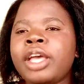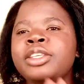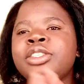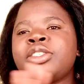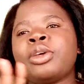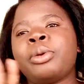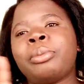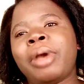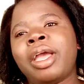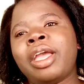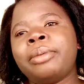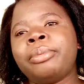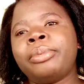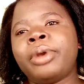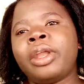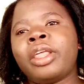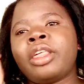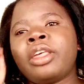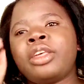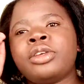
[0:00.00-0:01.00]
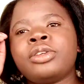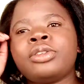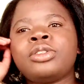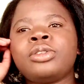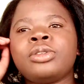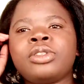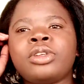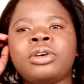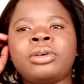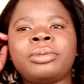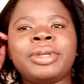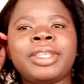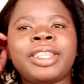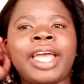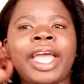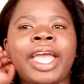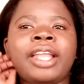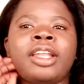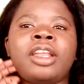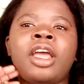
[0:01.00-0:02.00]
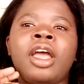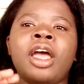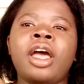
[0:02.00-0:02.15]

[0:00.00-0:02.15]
So my brother used to tell me that